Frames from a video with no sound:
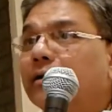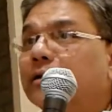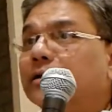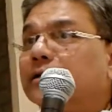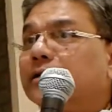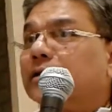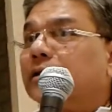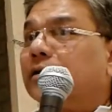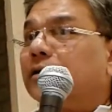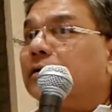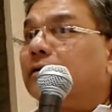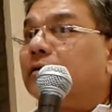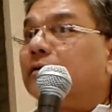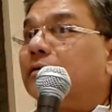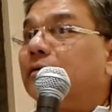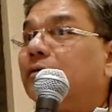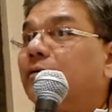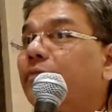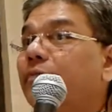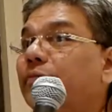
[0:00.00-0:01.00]

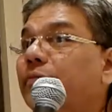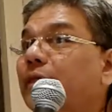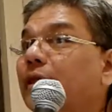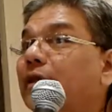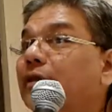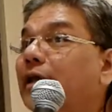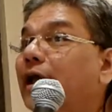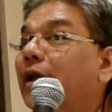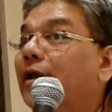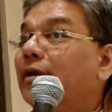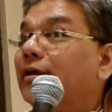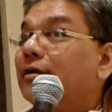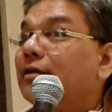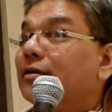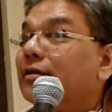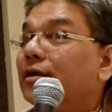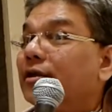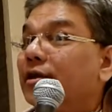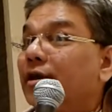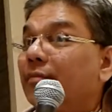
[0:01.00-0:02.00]
So
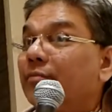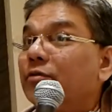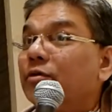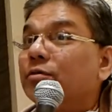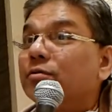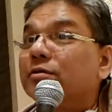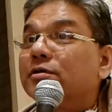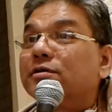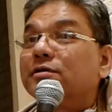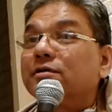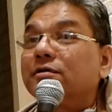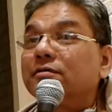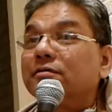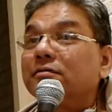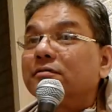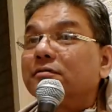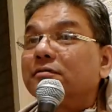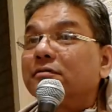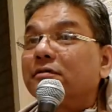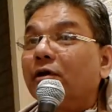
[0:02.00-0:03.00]
then the Yamduts,
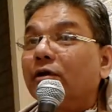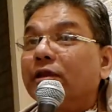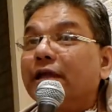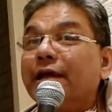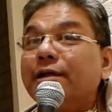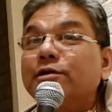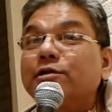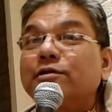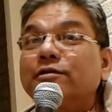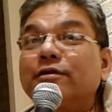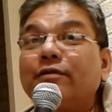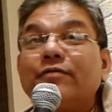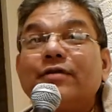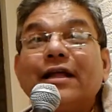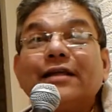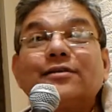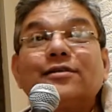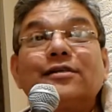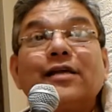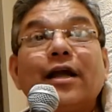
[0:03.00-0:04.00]
or the angels of
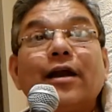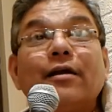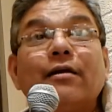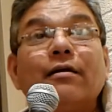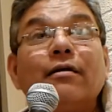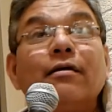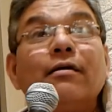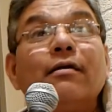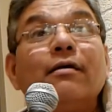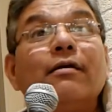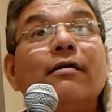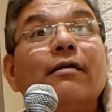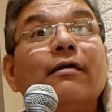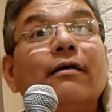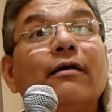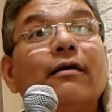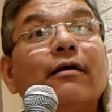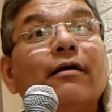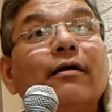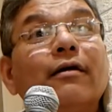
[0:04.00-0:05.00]
death, said
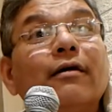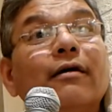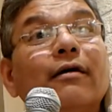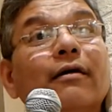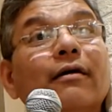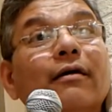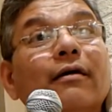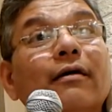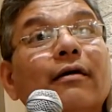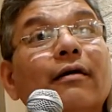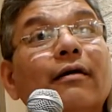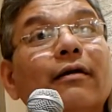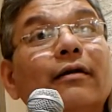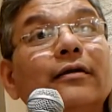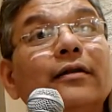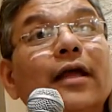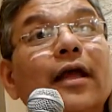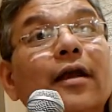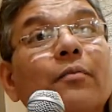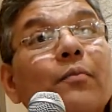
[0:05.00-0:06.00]

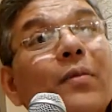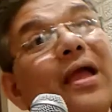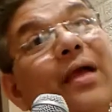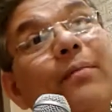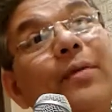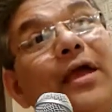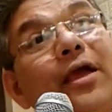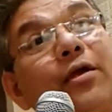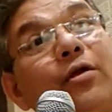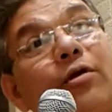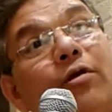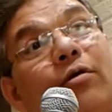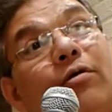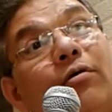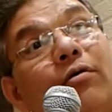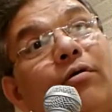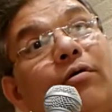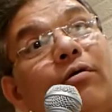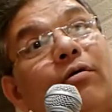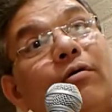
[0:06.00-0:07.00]
that maybe,
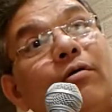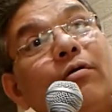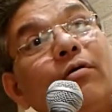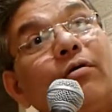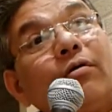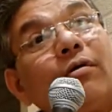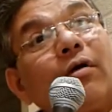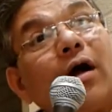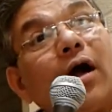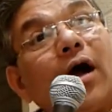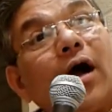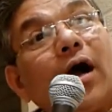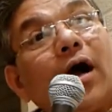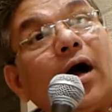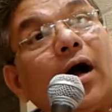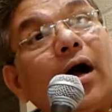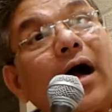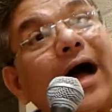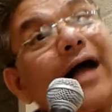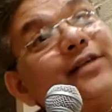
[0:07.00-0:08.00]

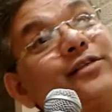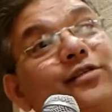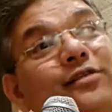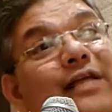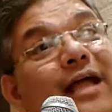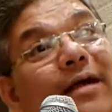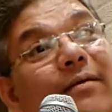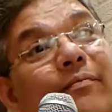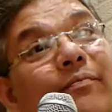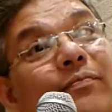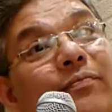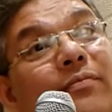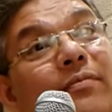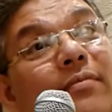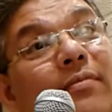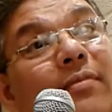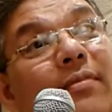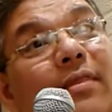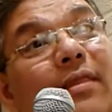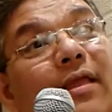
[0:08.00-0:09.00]
ask them
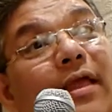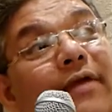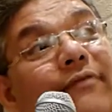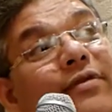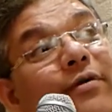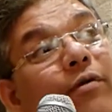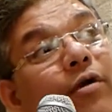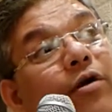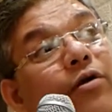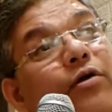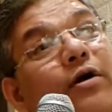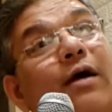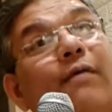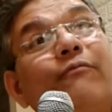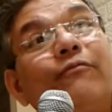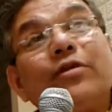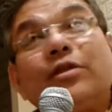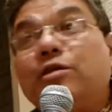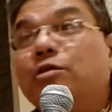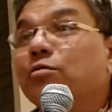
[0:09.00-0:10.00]
if they want to
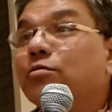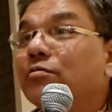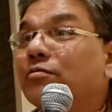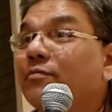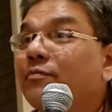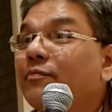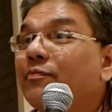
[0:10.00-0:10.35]
come with you,